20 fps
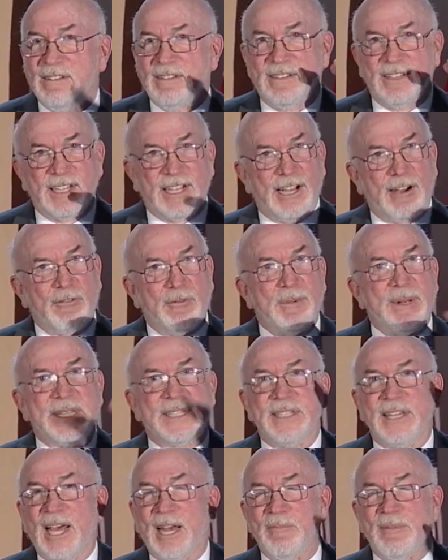the government,
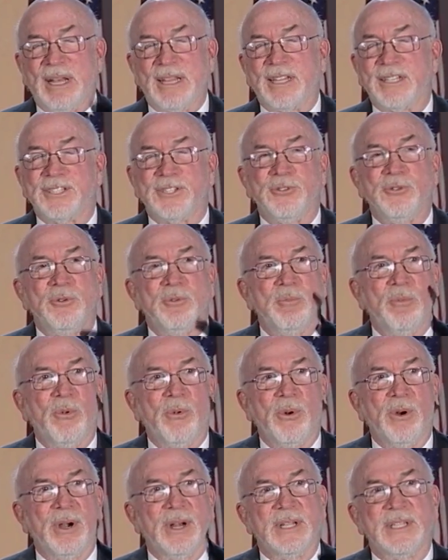it's not about the school
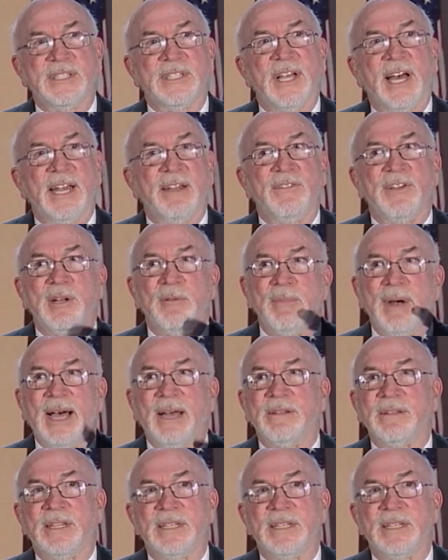board, it's not even about the